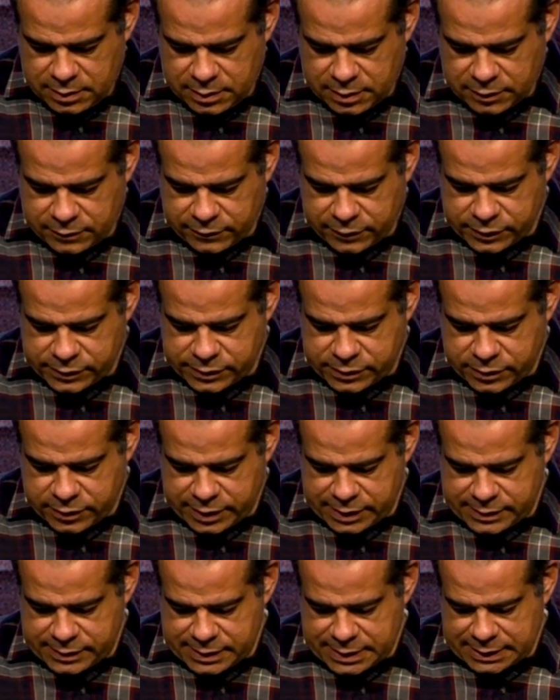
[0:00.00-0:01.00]
Uh, verse
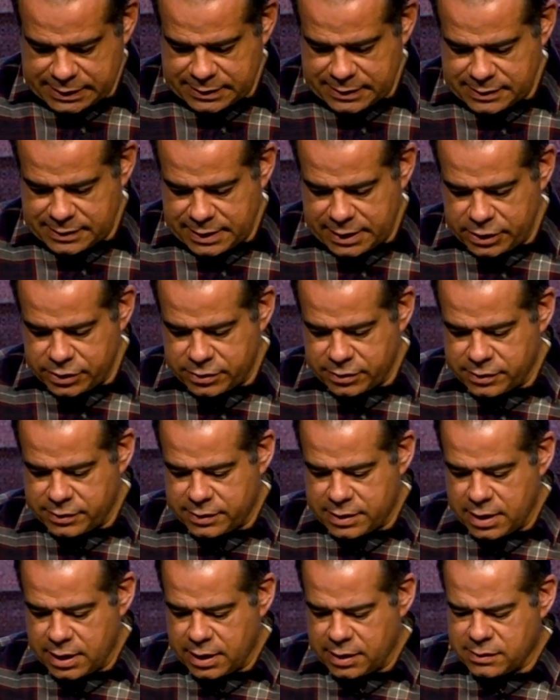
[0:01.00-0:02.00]
36 is
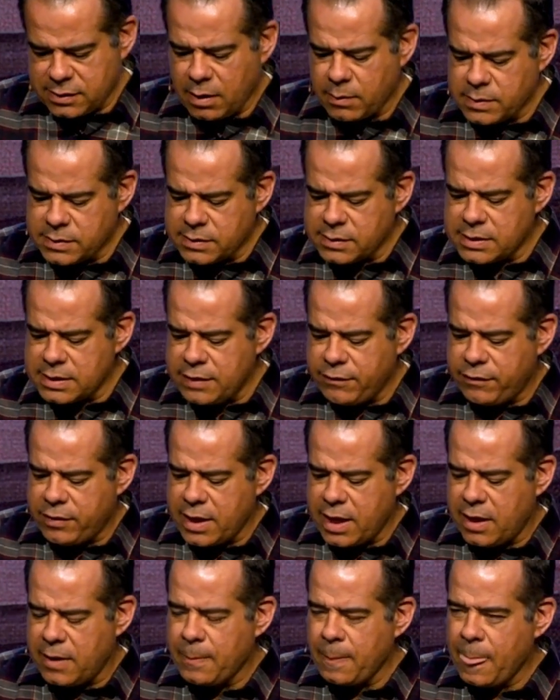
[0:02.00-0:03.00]
interesting. It's almost as if
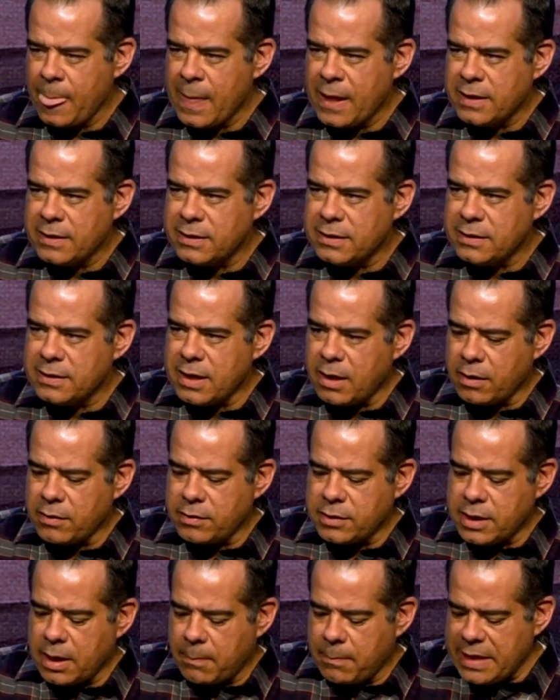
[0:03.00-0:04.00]
they, they're,
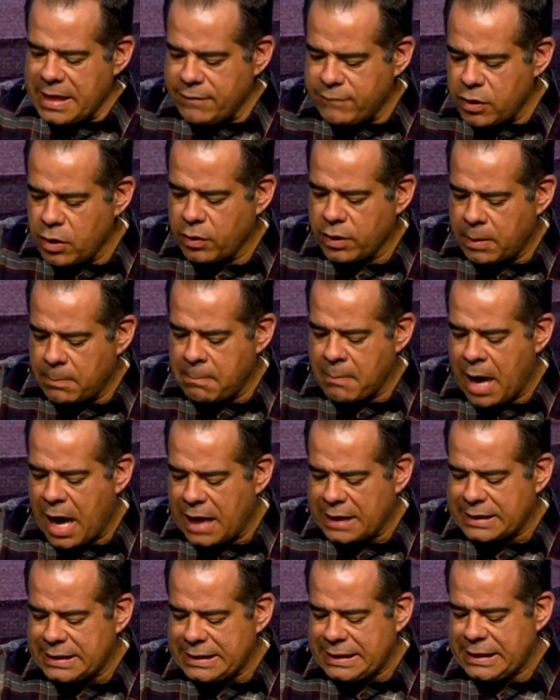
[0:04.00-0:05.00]
they're, even though they're
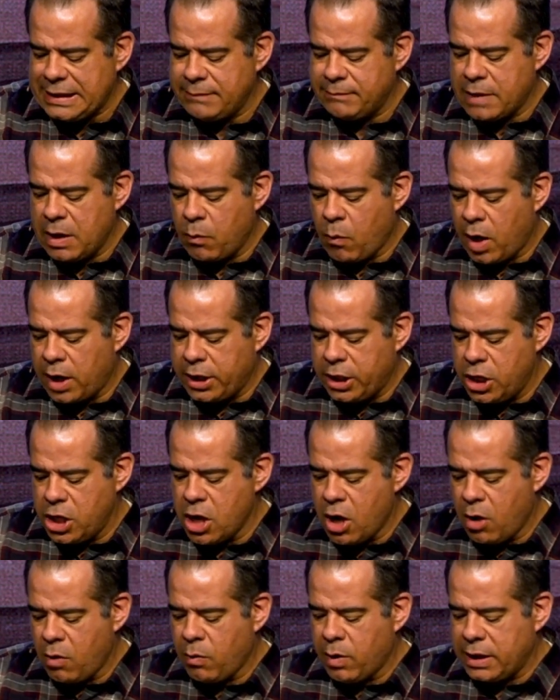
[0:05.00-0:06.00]
mocking him, they want to
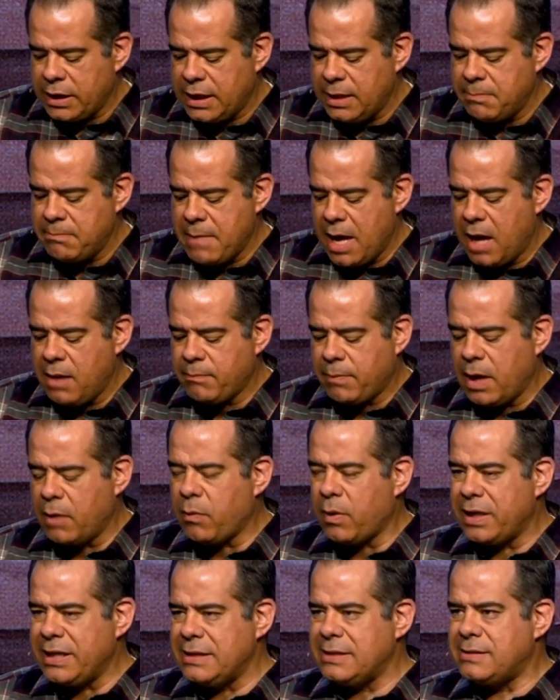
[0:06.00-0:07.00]
know what he meant by
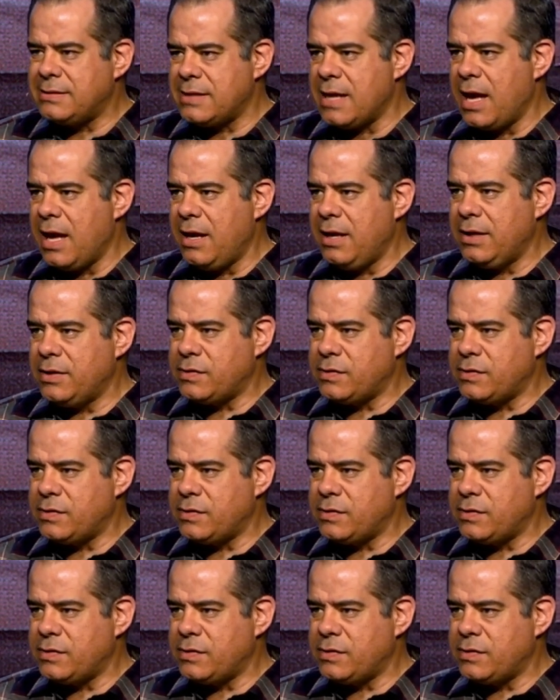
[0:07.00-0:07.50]
what he said.